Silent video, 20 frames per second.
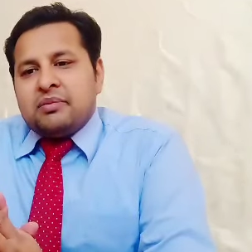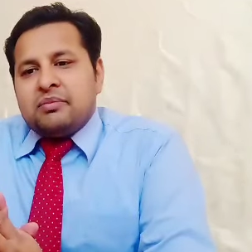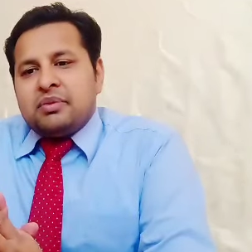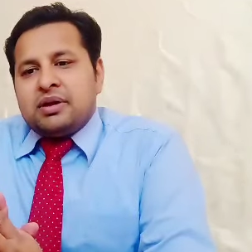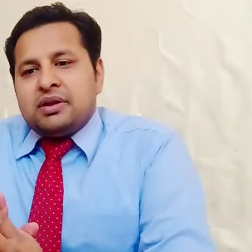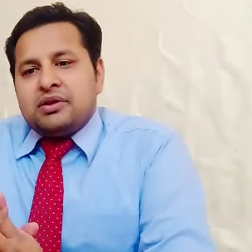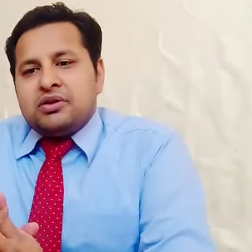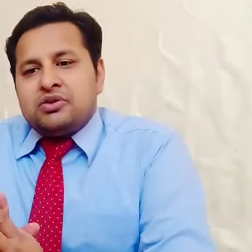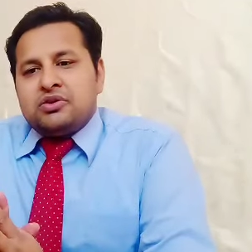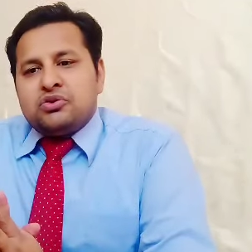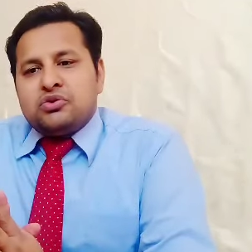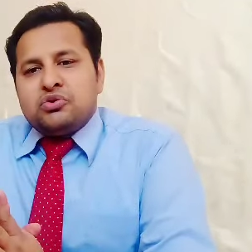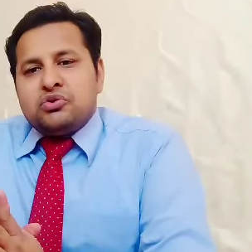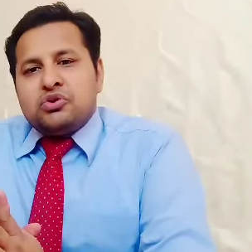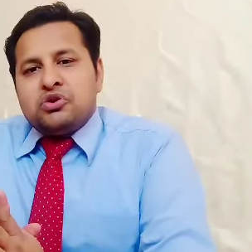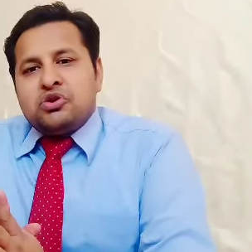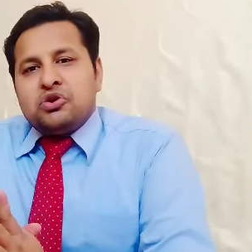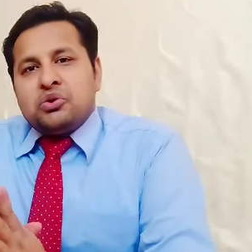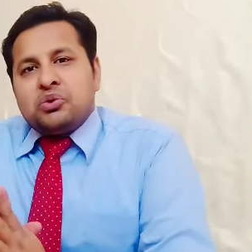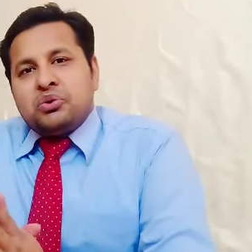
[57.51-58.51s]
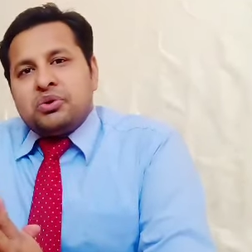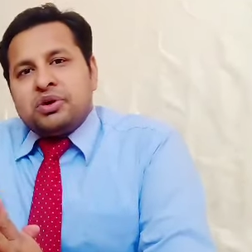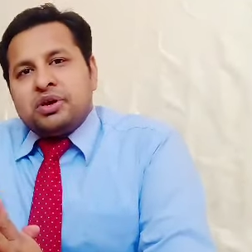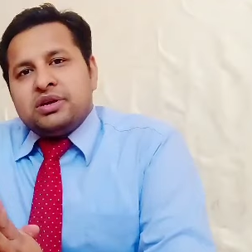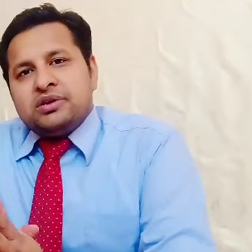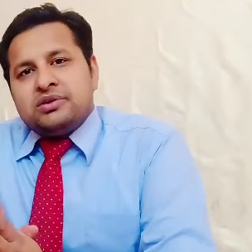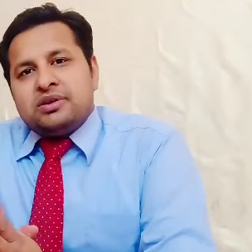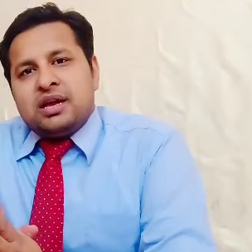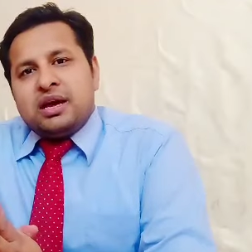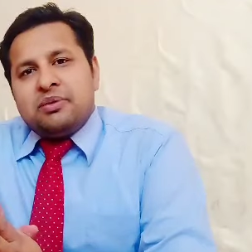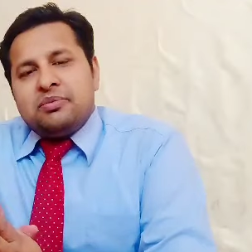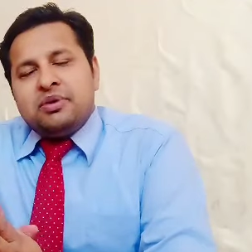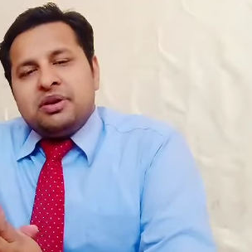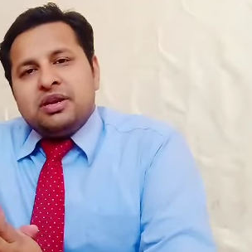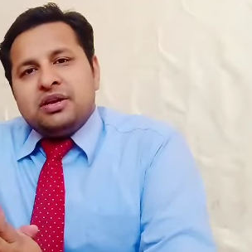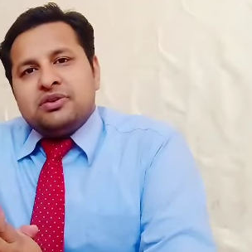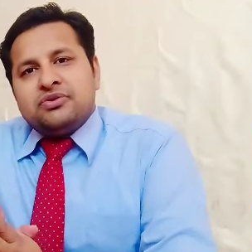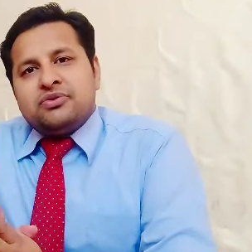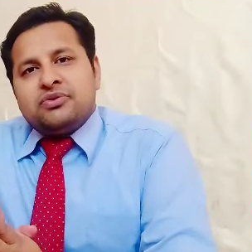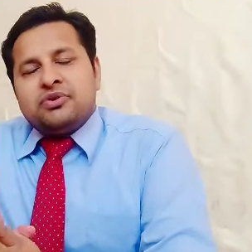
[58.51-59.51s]
But to cure his
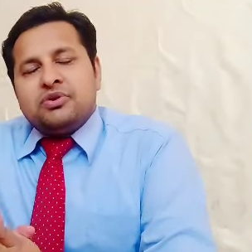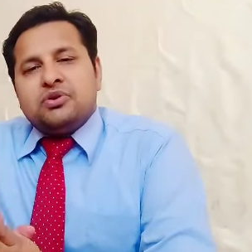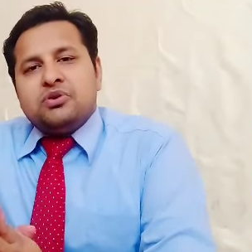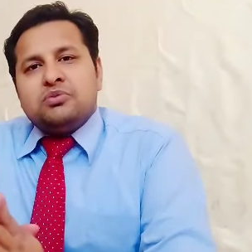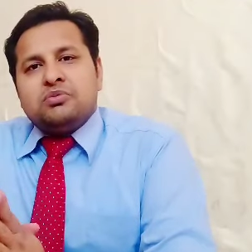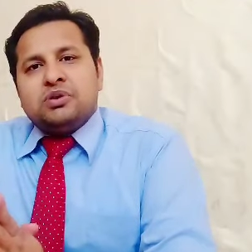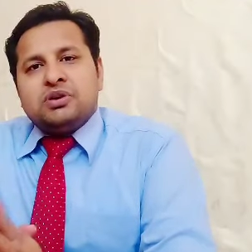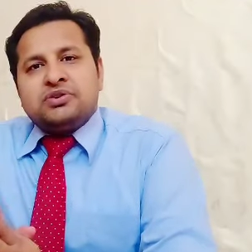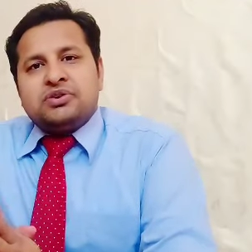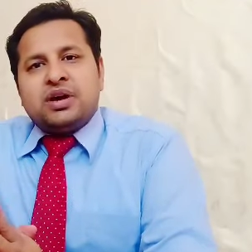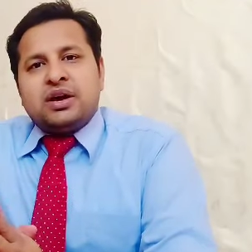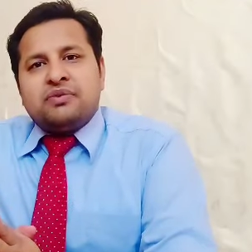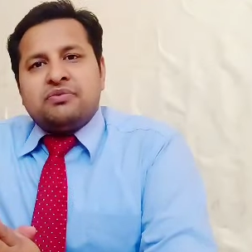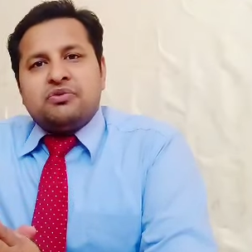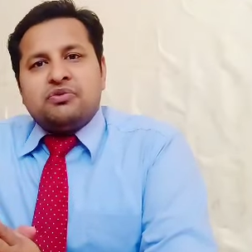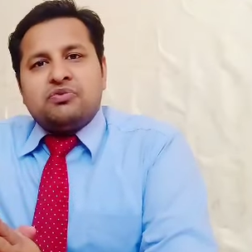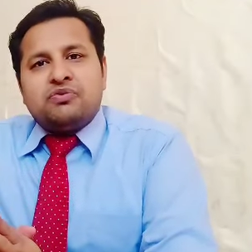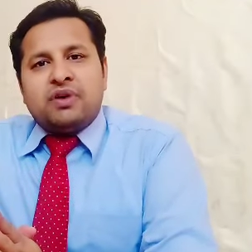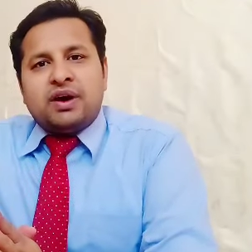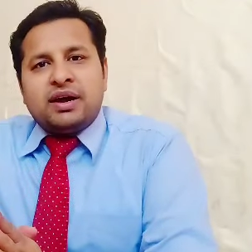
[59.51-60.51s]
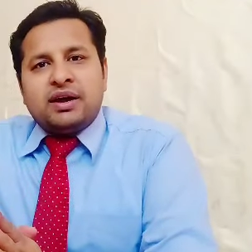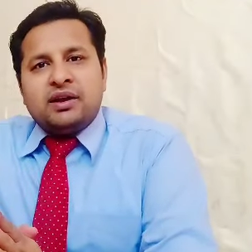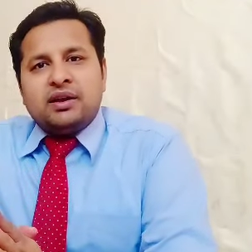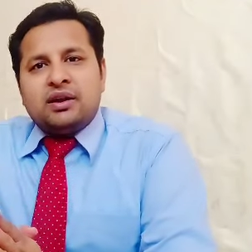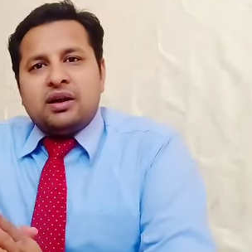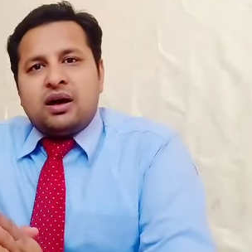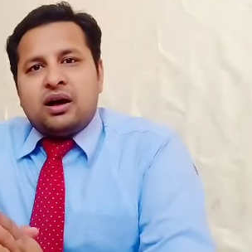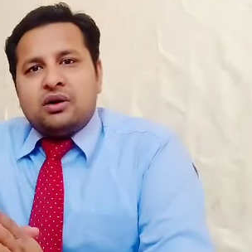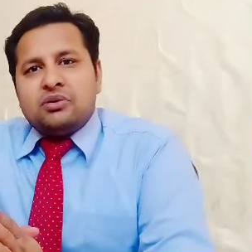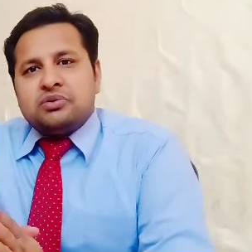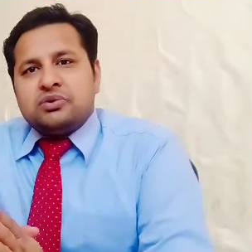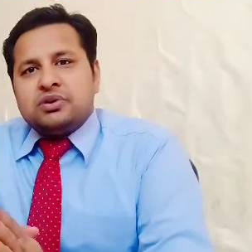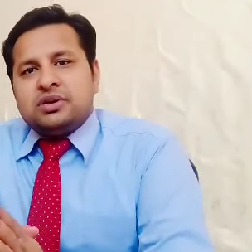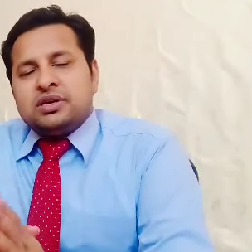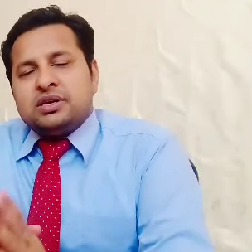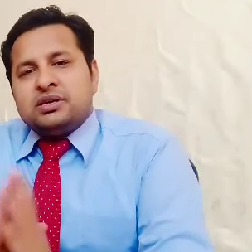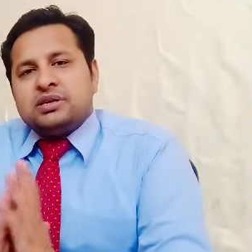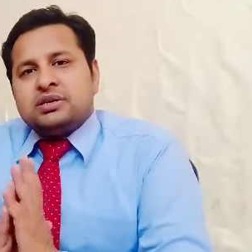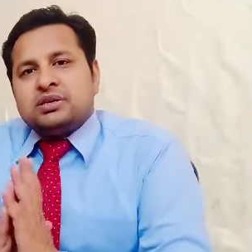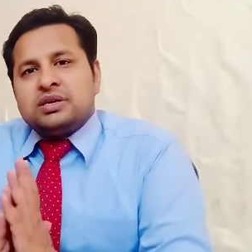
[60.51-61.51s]
diabetes you must have to find out
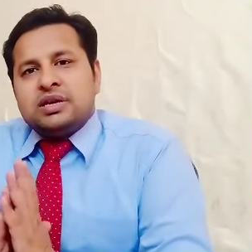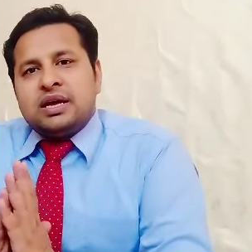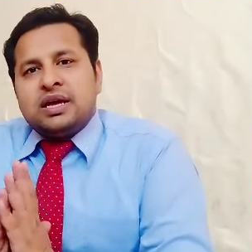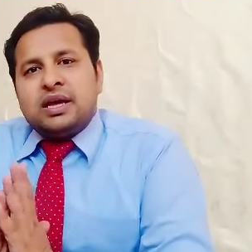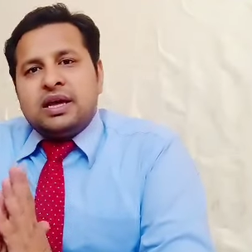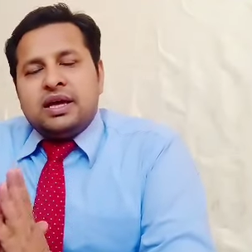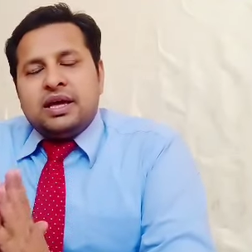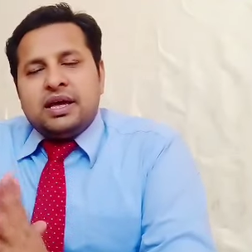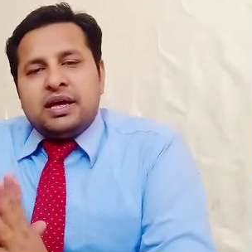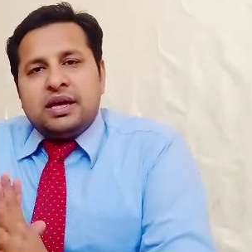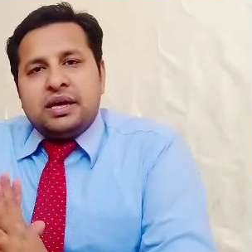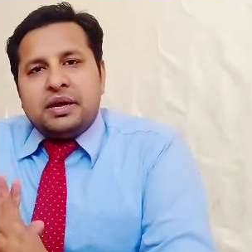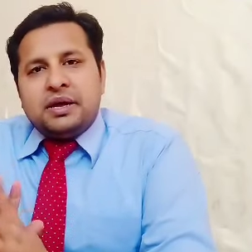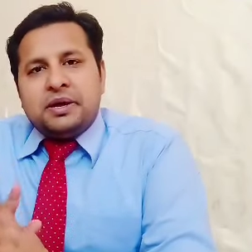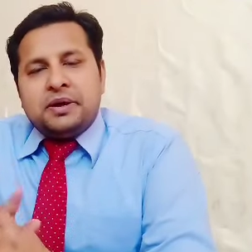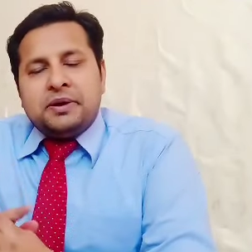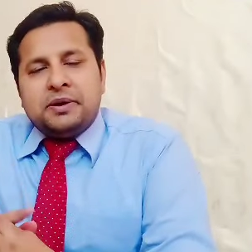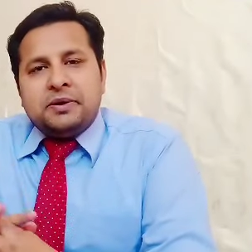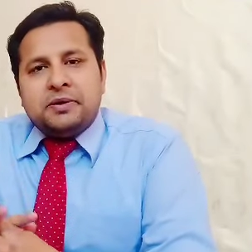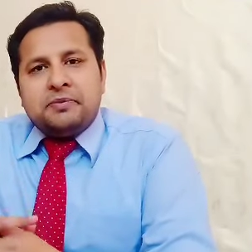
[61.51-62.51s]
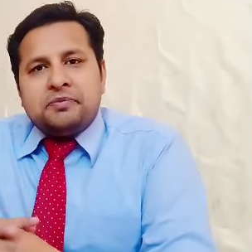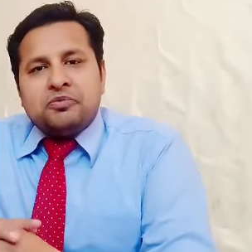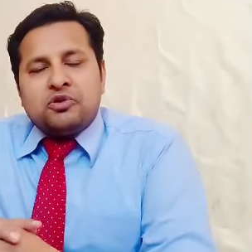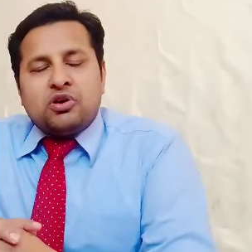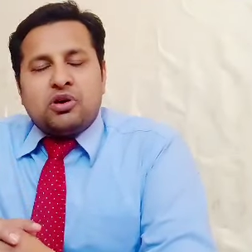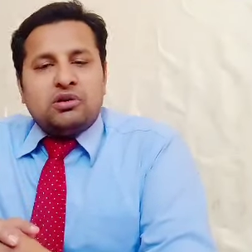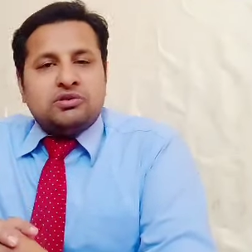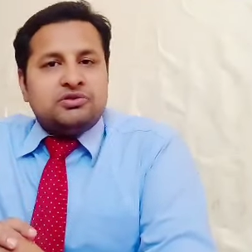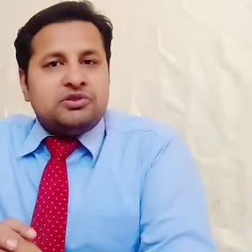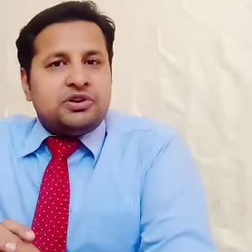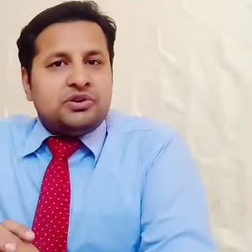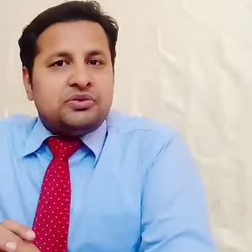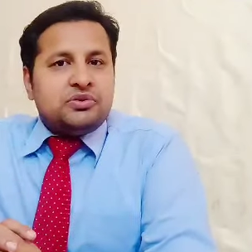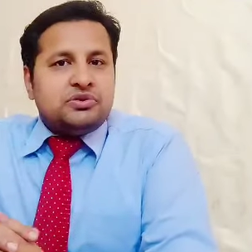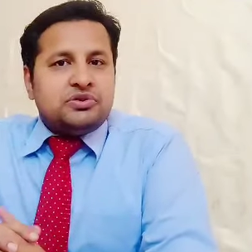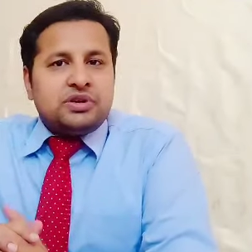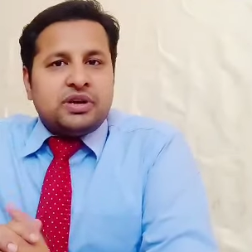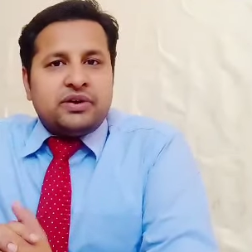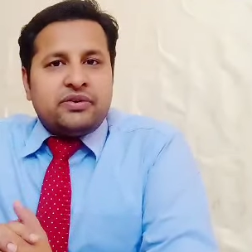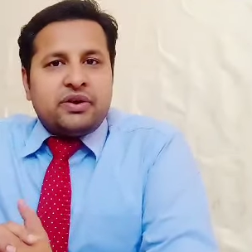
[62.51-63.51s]
his
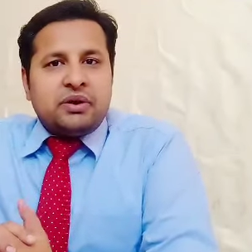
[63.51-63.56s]
constitutional